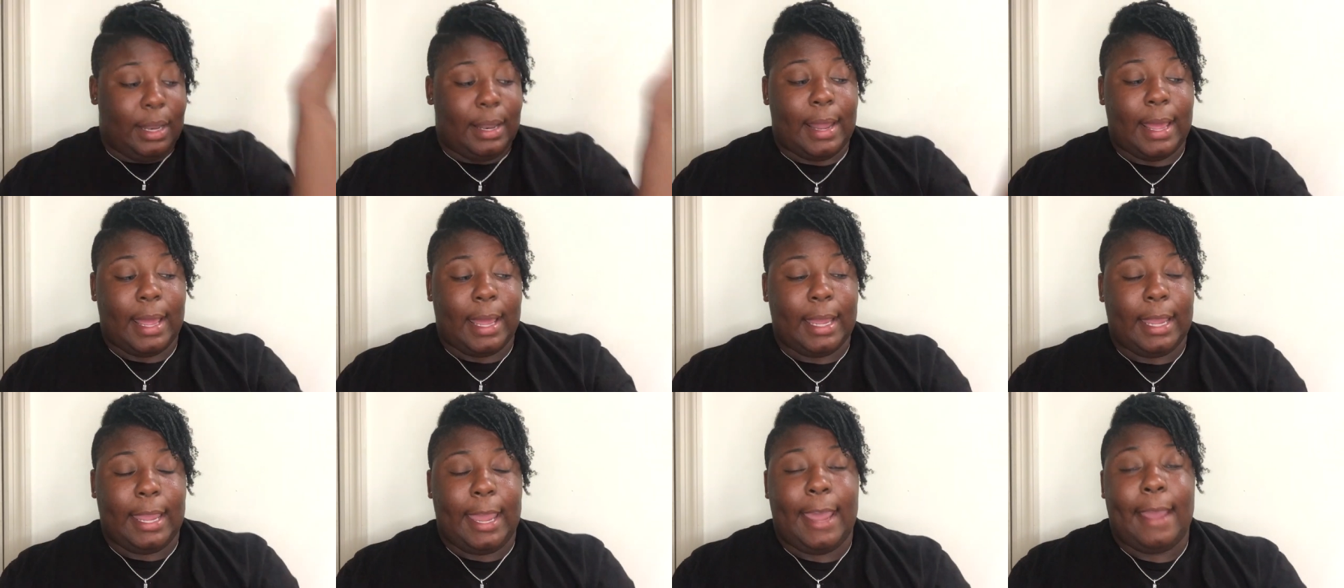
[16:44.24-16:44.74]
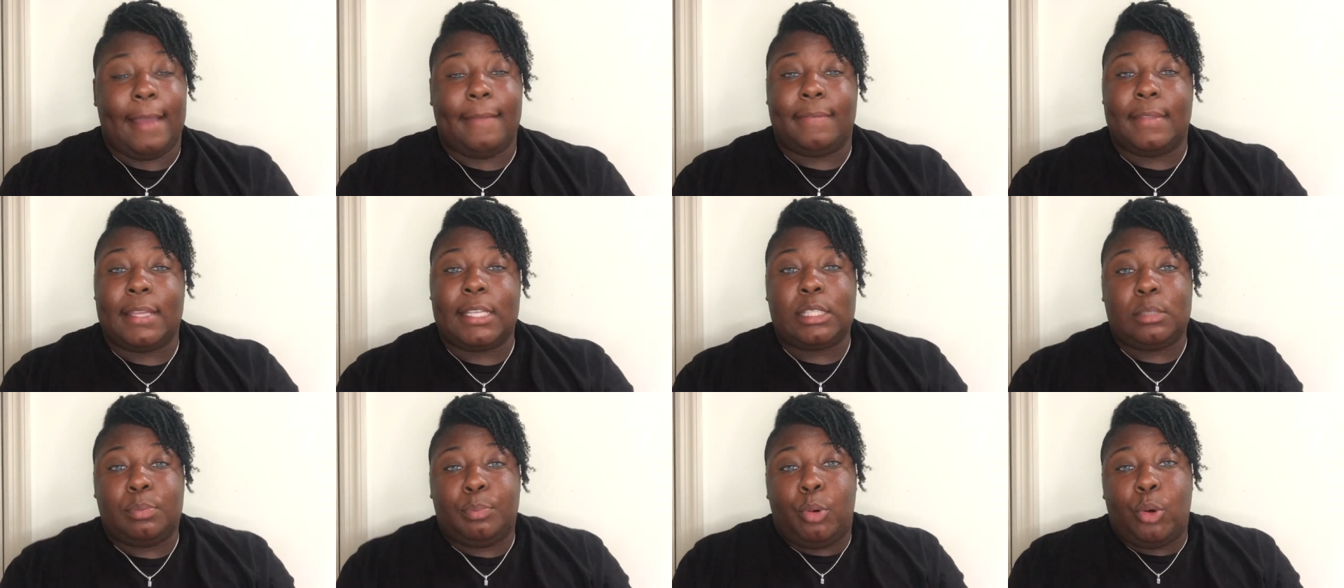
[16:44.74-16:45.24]
Like at
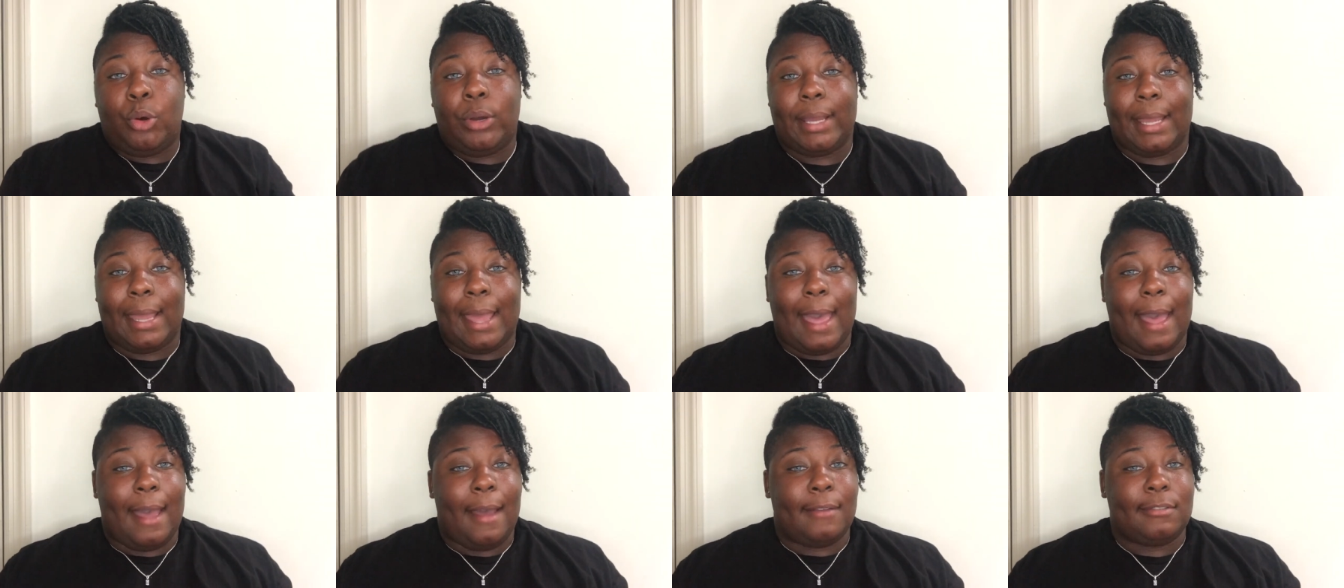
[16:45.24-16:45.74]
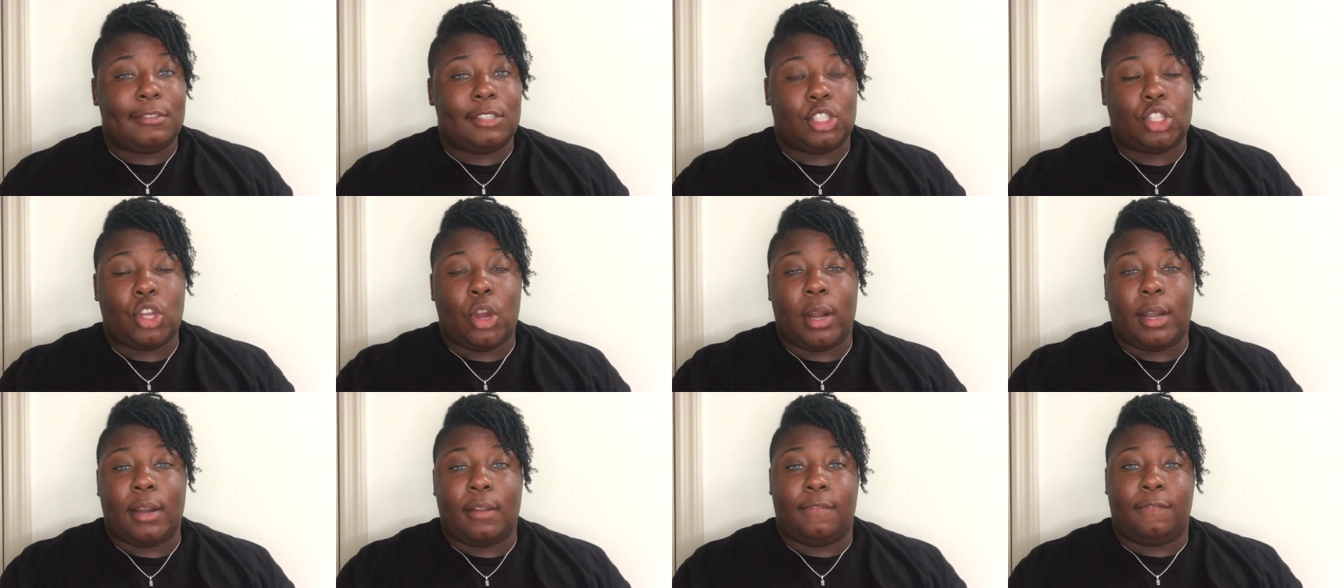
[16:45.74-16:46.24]
this point, I've
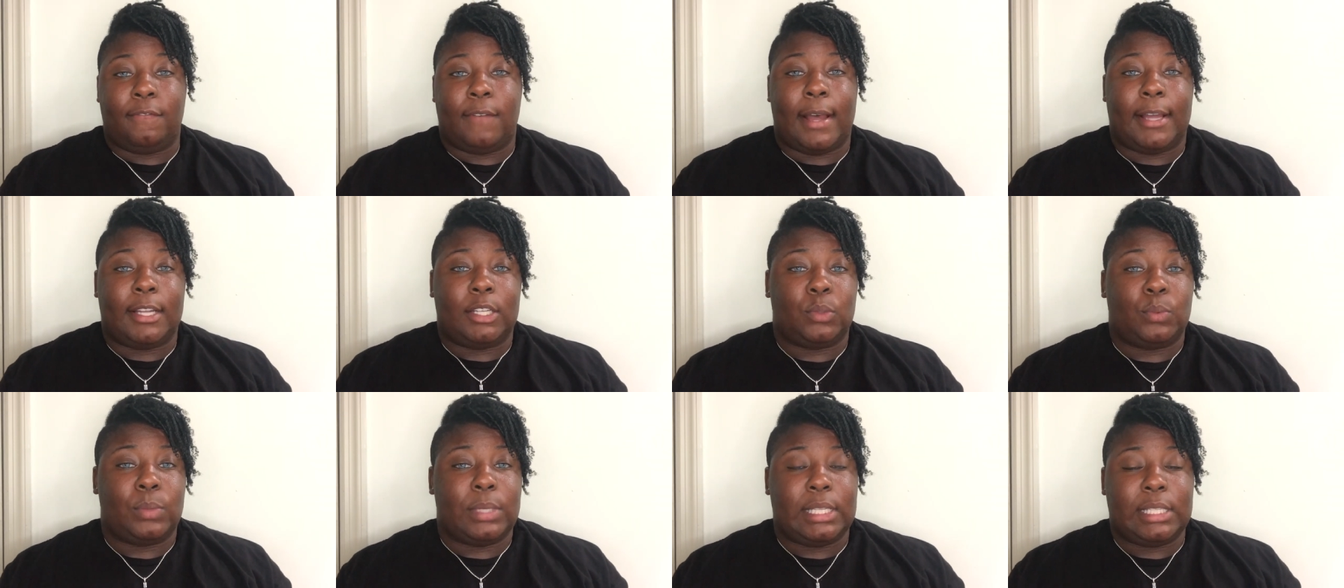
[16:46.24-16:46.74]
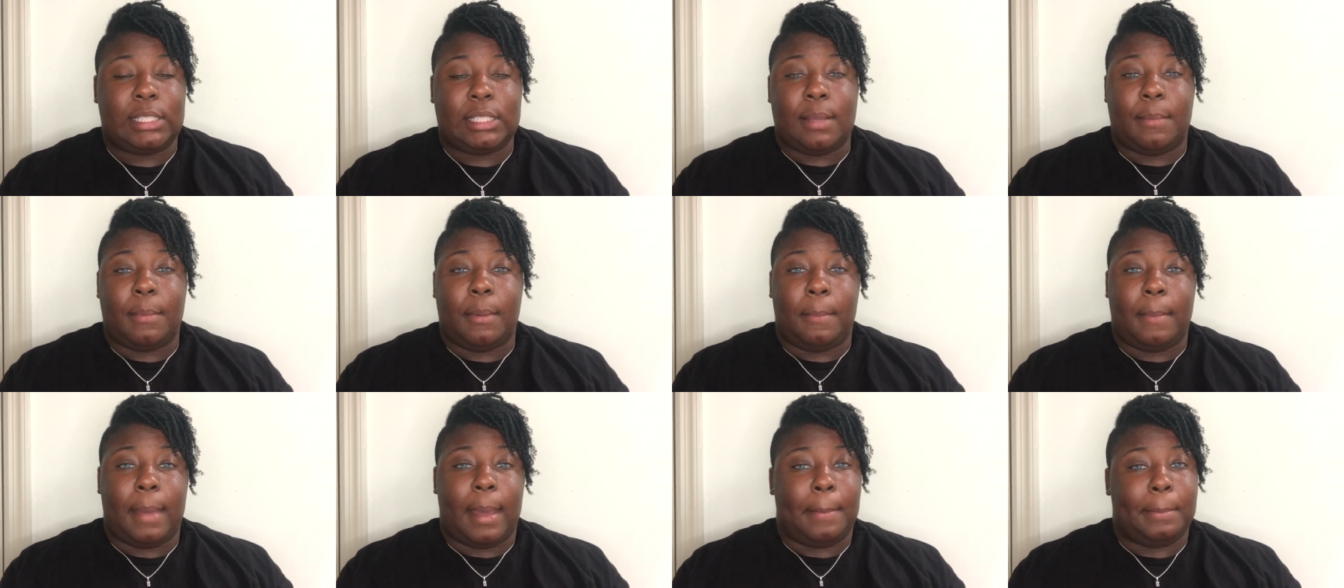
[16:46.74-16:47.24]
started following
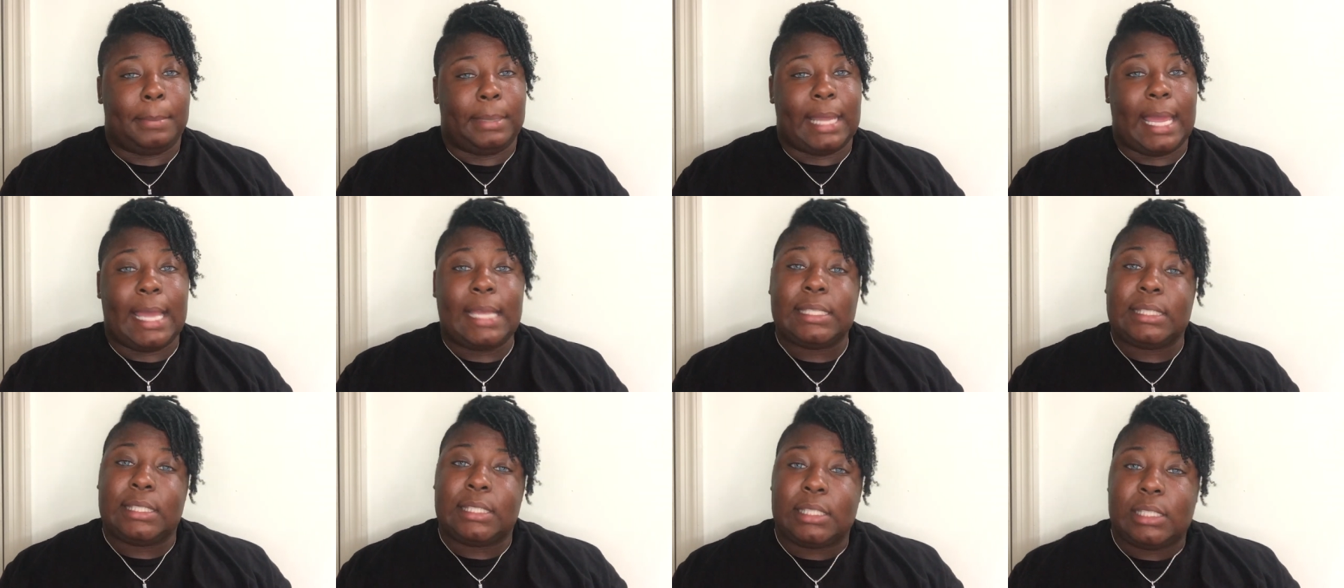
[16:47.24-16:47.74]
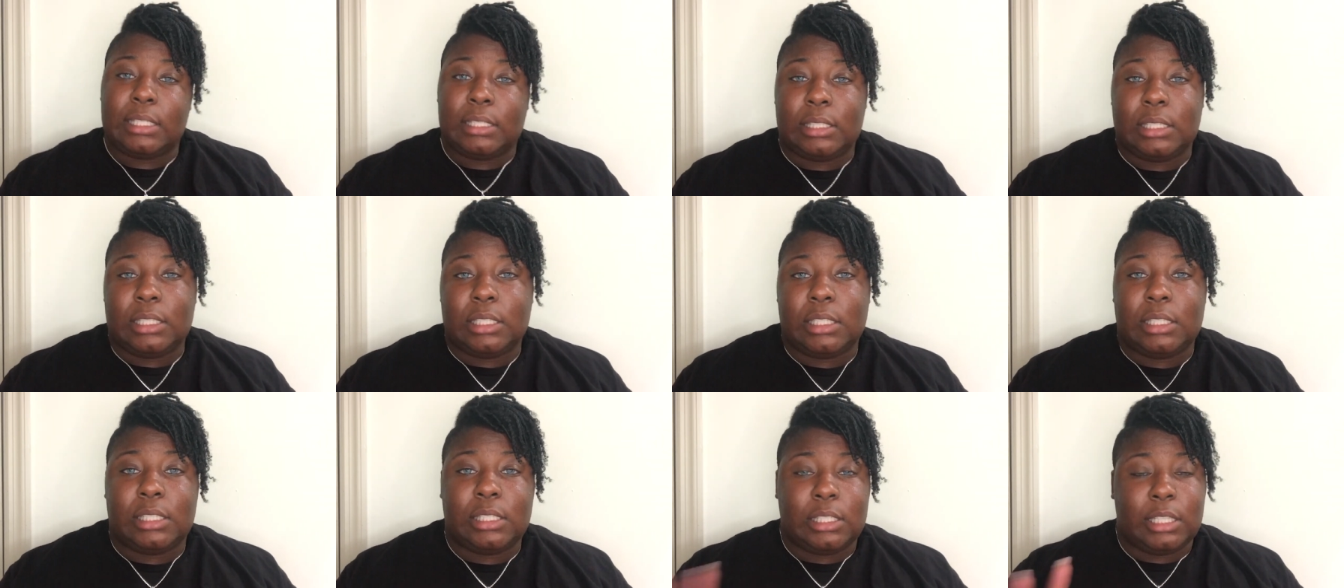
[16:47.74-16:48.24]
some of my black
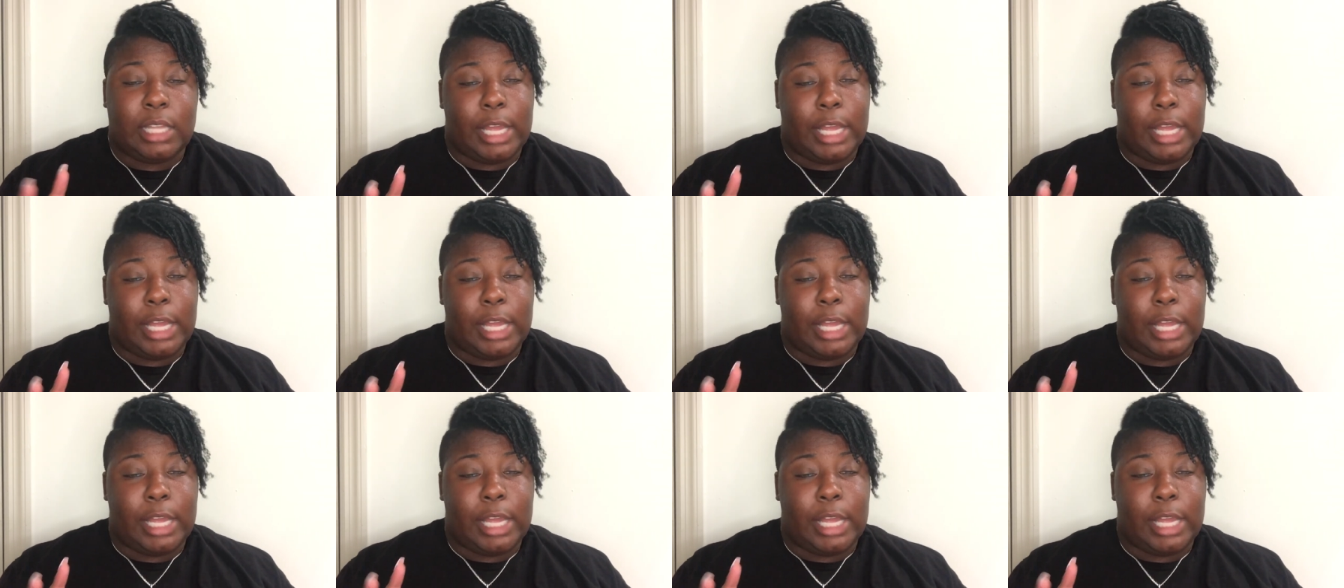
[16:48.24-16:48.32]
sisters